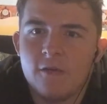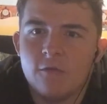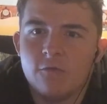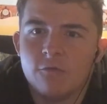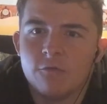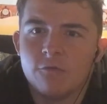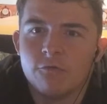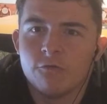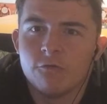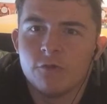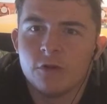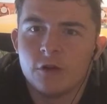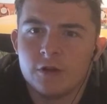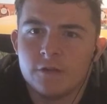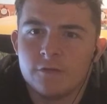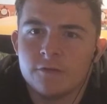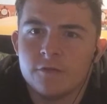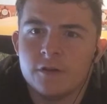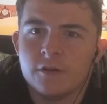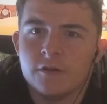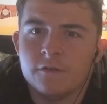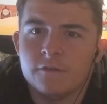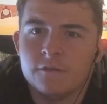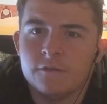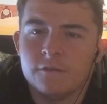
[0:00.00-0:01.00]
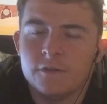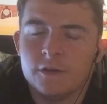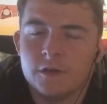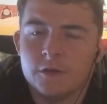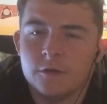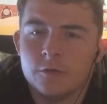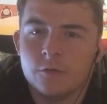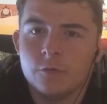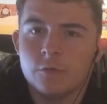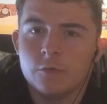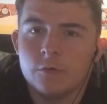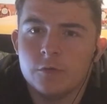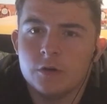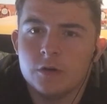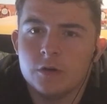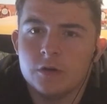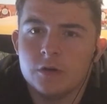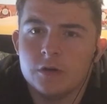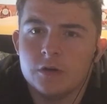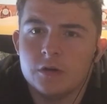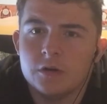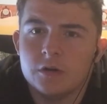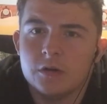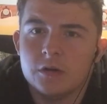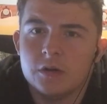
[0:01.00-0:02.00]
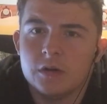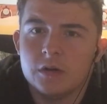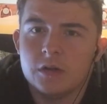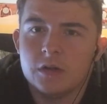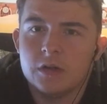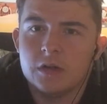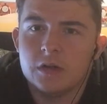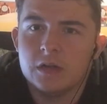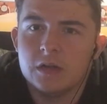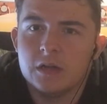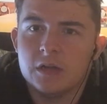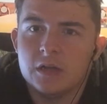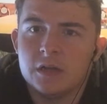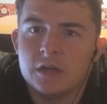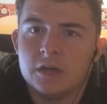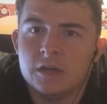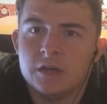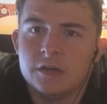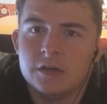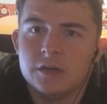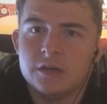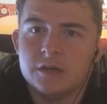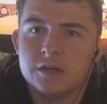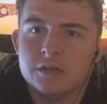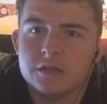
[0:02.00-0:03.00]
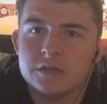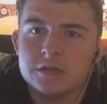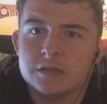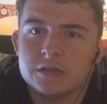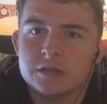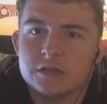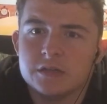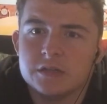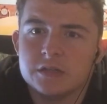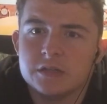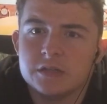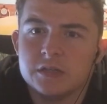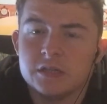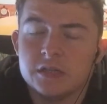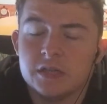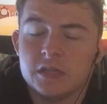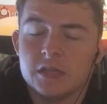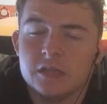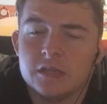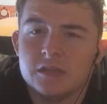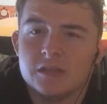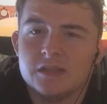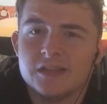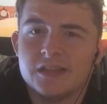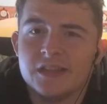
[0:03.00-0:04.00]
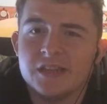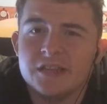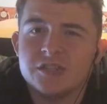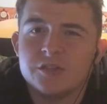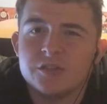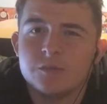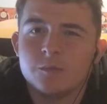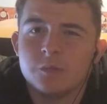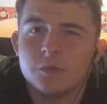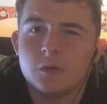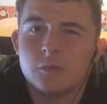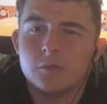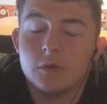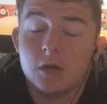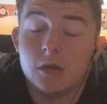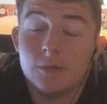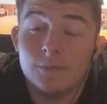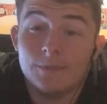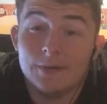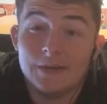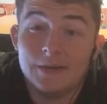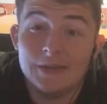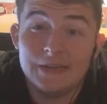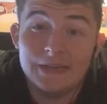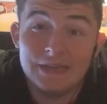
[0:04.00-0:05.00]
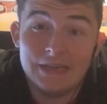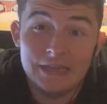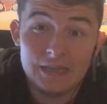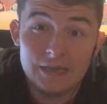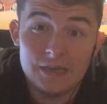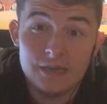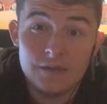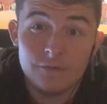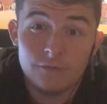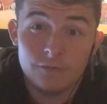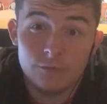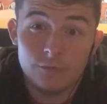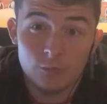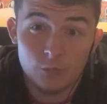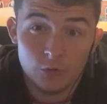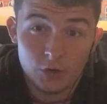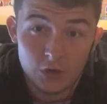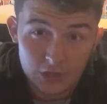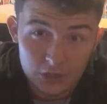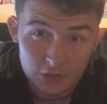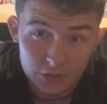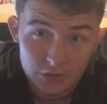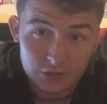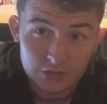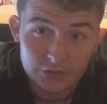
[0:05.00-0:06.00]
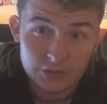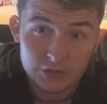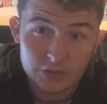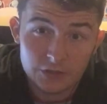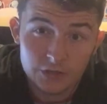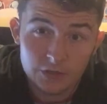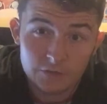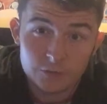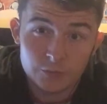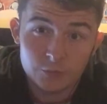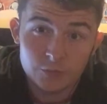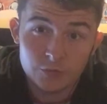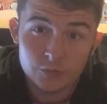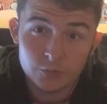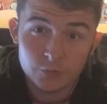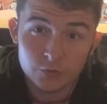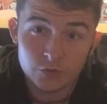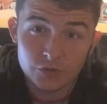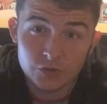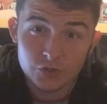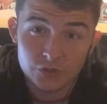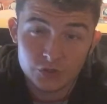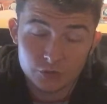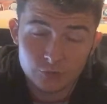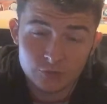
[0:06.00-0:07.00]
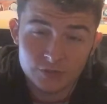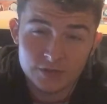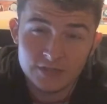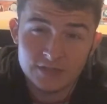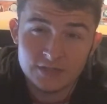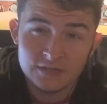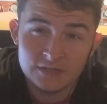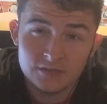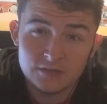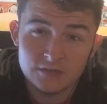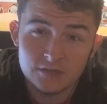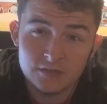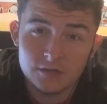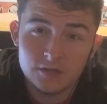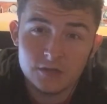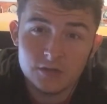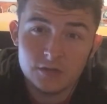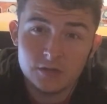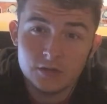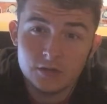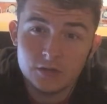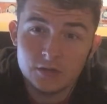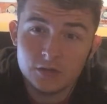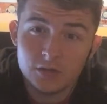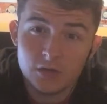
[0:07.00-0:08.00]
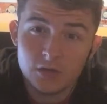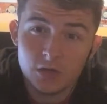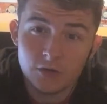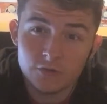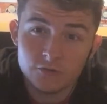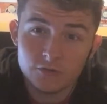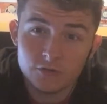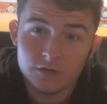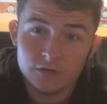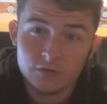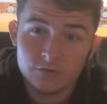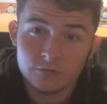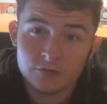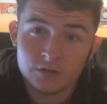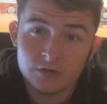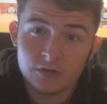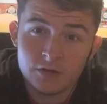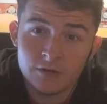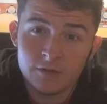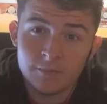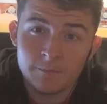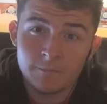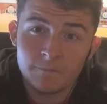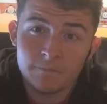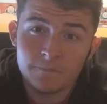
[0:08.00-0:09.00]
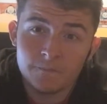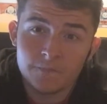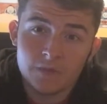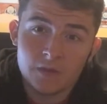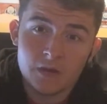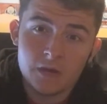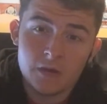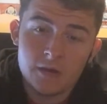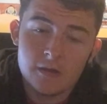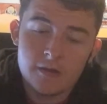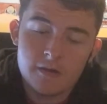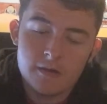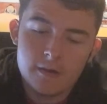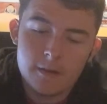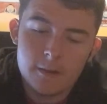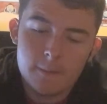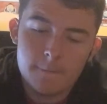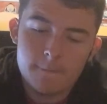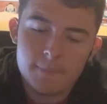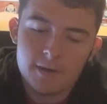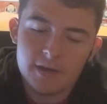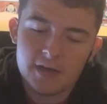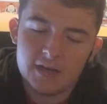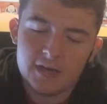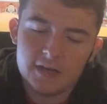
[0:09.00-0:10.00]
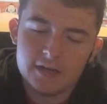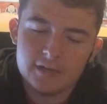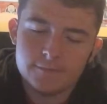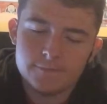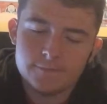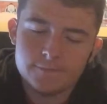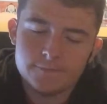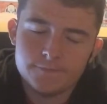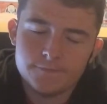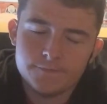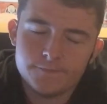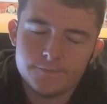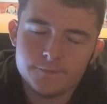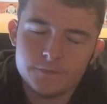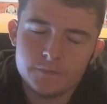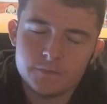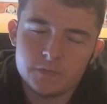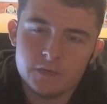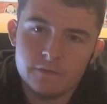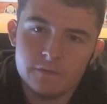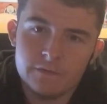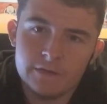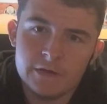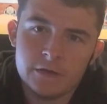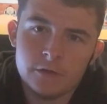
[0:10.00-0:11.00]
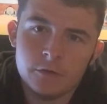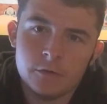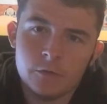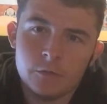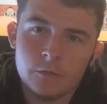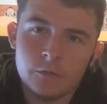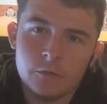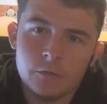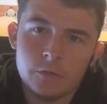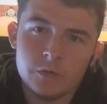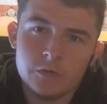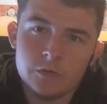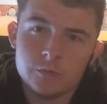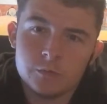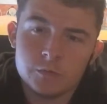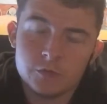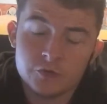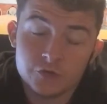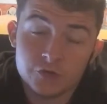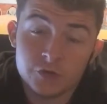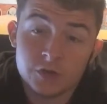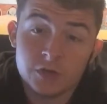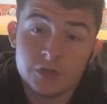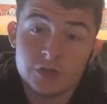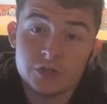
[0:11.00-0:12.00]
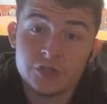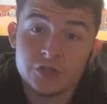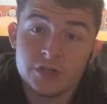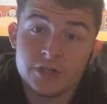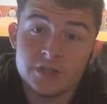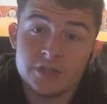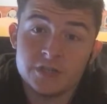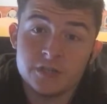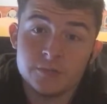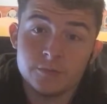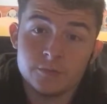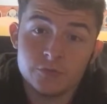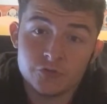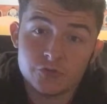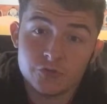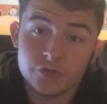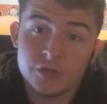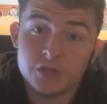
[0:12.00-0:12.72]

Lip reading: right in front of Vettel, and the engine problem, I believe, from what I heard afterwards, was sorted after a little time, but Vettel was trying to chase him,